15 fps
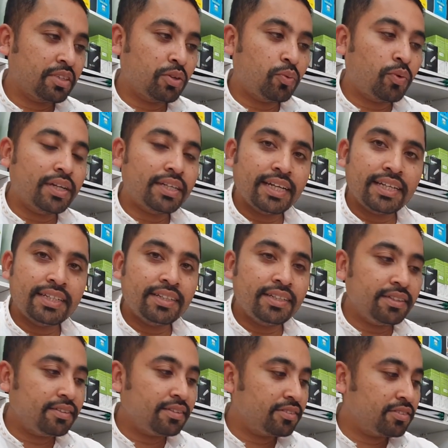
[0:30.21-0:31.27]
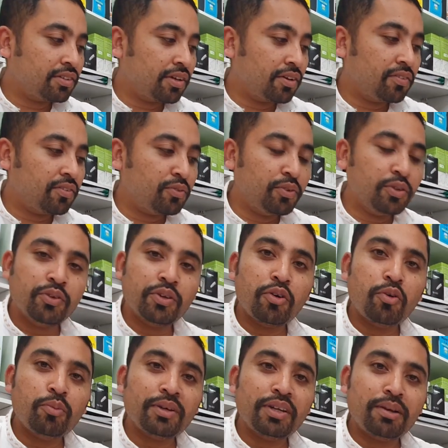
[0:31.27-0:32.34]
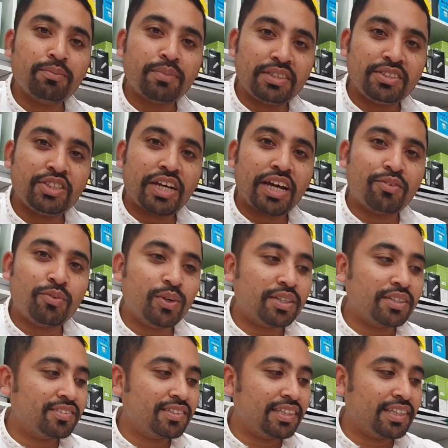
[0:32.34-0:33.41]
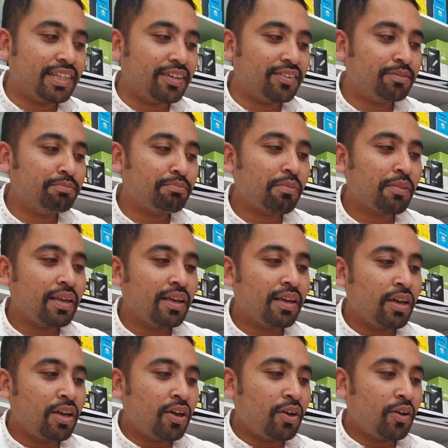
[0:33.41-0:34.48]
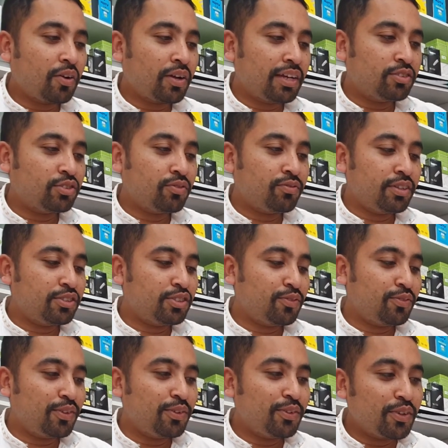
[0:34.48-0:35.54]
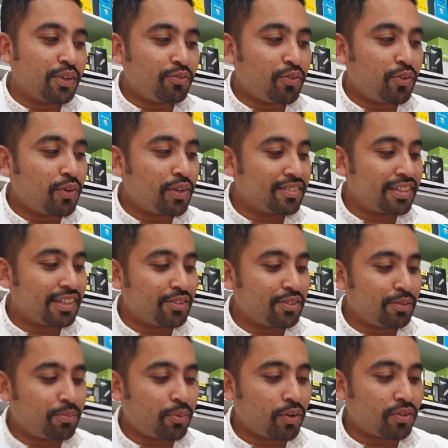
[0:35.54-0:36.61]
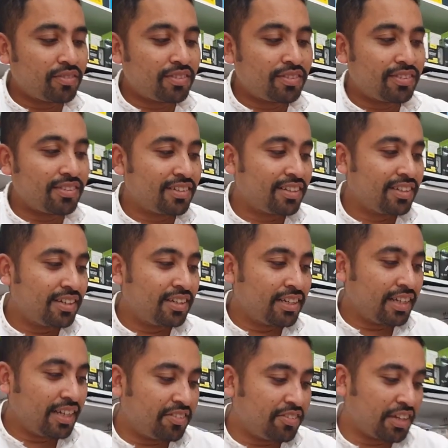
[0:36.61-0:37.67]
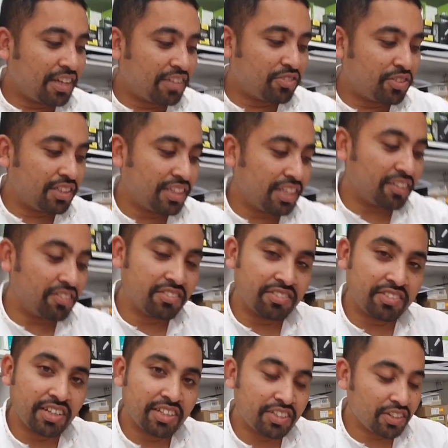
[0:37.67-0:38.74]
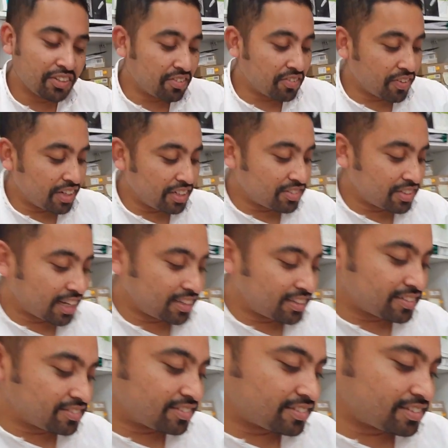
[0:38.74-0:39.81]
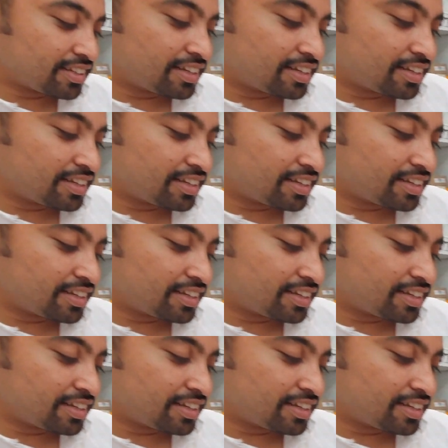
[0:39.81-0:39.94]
quite handy. So we're going to open up and check what is in there. Okay, so first of all, we're going to focus into the box. As you can see, there is such a great sentence: